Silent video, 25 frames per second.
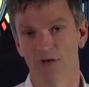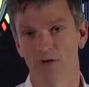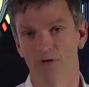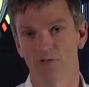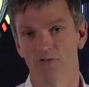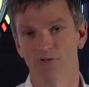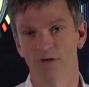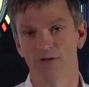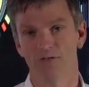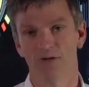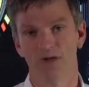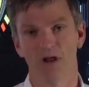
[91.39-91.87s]

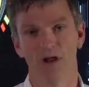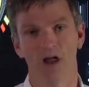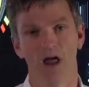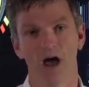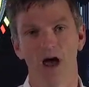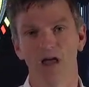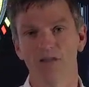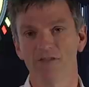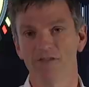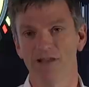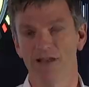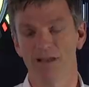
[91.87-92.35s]
who'd driven an
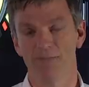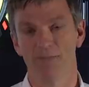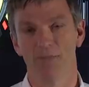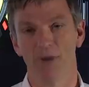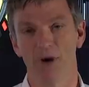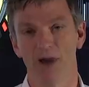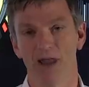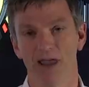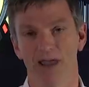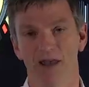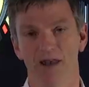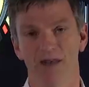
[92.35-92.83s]
utterly
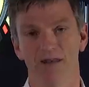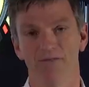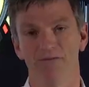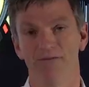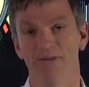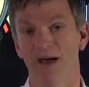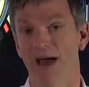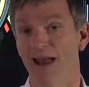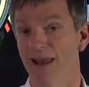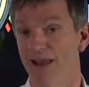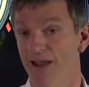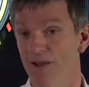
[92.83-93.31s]
brilliant and
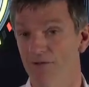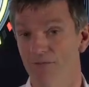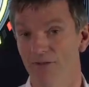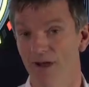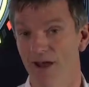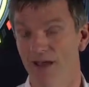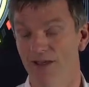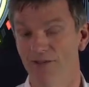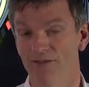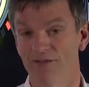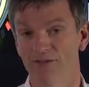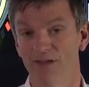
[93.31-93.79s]
valiant
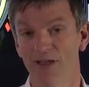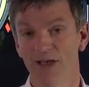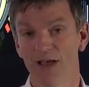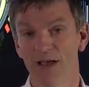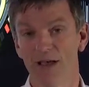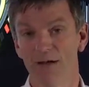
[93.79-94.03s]
race,